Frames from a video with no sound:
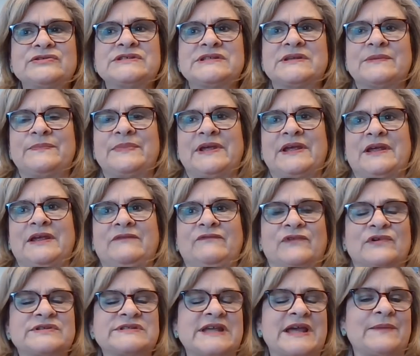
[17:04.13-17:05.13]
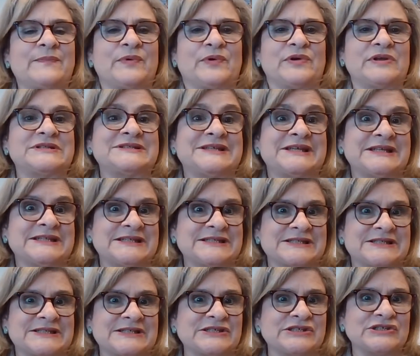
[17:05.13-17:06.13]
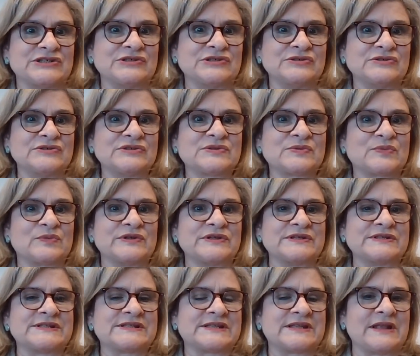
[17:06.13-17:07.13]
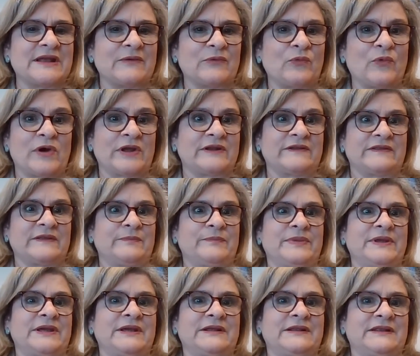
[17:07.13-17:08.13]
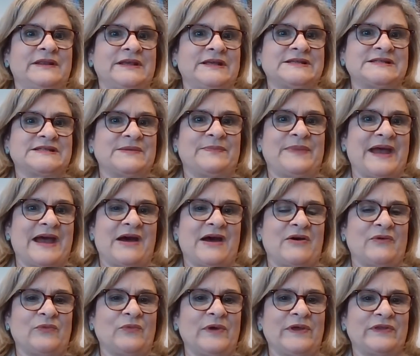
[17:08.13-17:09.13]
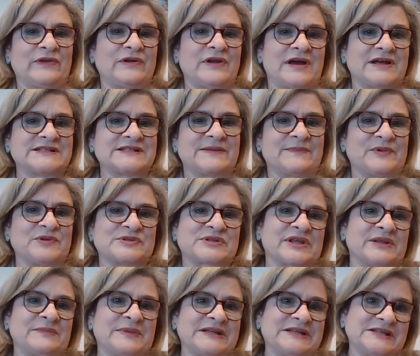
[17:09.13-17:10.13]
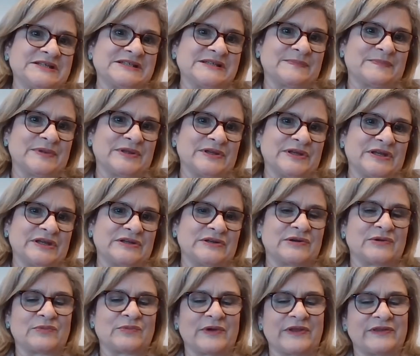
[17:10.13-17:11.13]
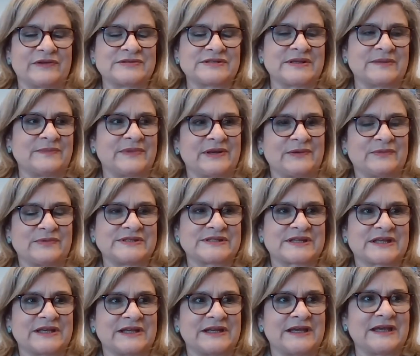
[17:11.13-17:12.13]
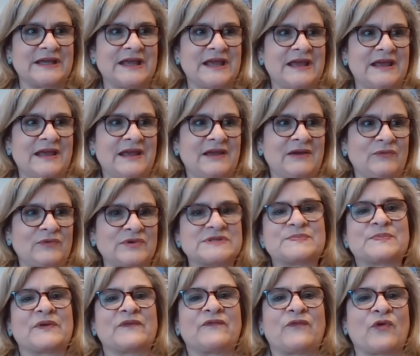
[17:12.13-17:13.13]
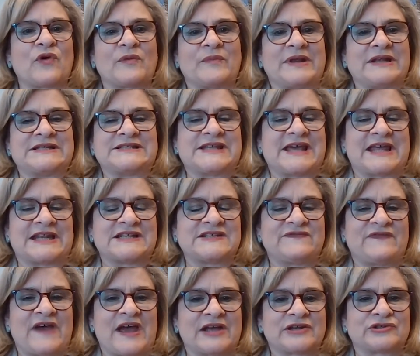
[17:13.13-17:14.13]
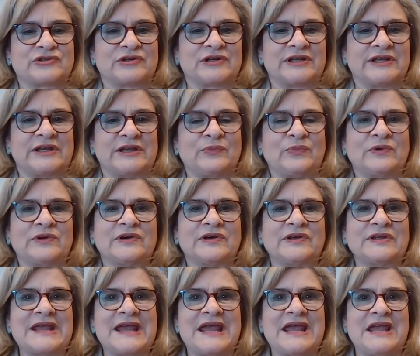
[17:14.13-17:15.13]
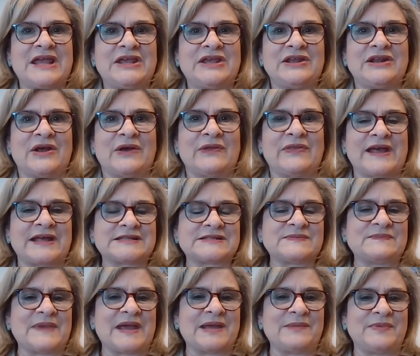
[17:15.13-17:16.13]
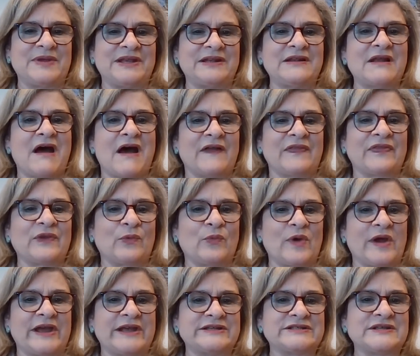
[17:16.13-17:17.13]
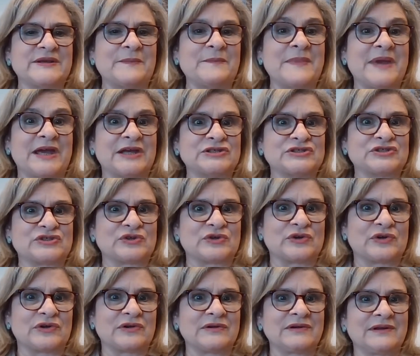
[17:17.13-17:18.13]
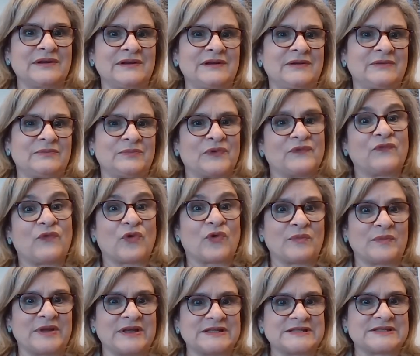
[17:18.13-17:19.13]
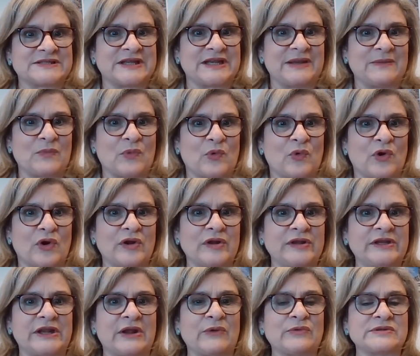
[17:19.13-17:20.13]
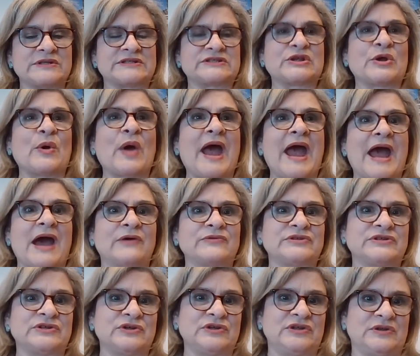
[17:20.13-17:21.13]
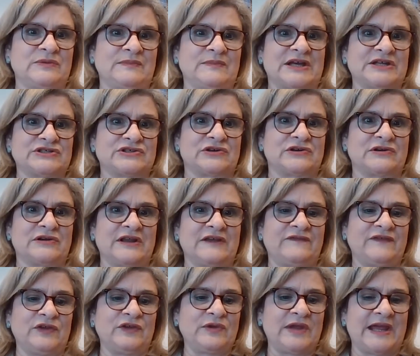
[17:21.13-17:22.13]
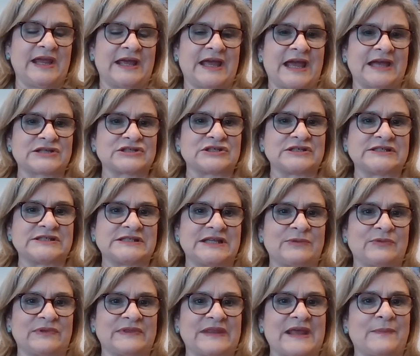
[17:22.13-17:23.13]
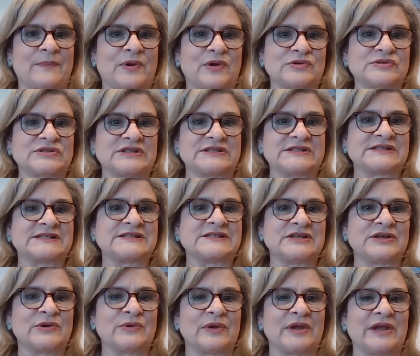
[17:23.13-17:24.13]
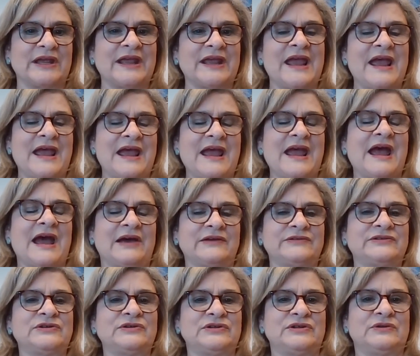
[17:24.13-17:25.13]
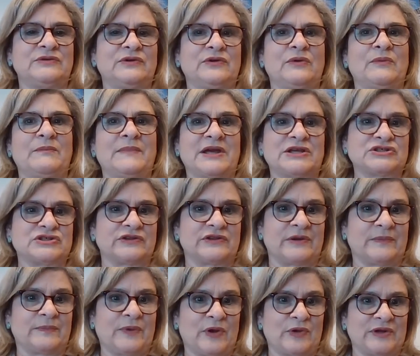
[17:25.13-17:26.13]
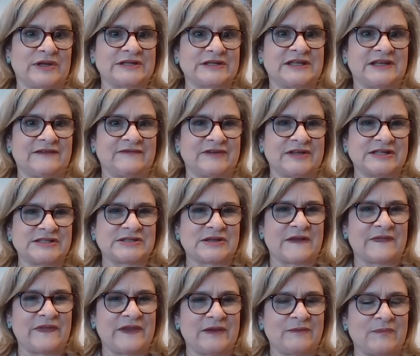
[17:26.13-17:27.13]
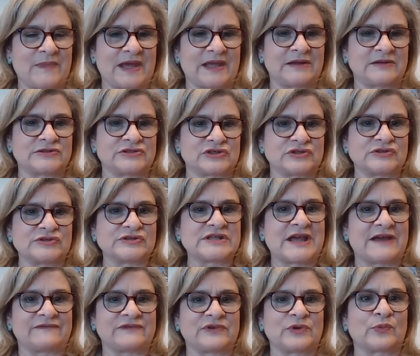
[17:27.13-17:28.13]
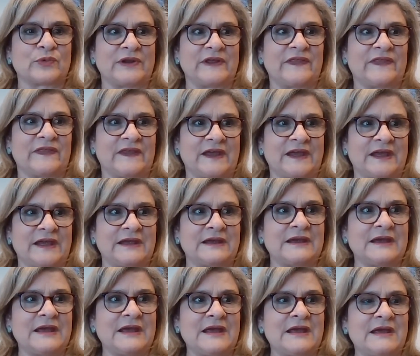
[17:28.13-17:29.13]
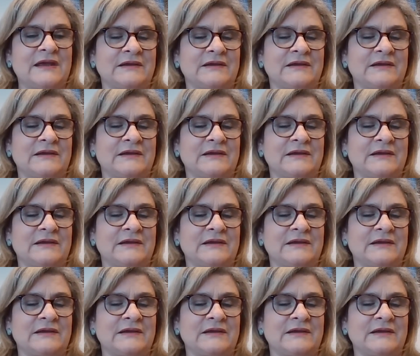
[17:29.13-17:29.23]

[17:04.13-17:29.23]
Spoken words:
used to be, for example, attendance issues was one of the big things about whether or not somebody was going to be disciplined, or whether somebody was performing satisfactorily. Well, that's maybe not the way to measure performance anymore. So how do you measure if you can't actually see what that person's doing? How do you measure their productivity? So I think managers have to rethink,